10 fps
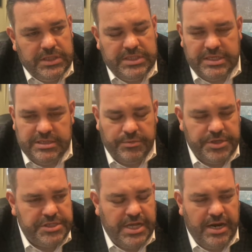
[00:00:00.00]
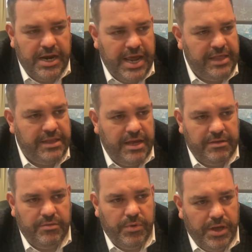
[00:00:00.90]
It's easy. We just added an eighth day
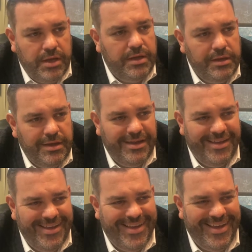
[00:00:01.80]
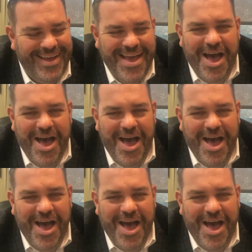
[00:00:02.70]
to the week. Nice.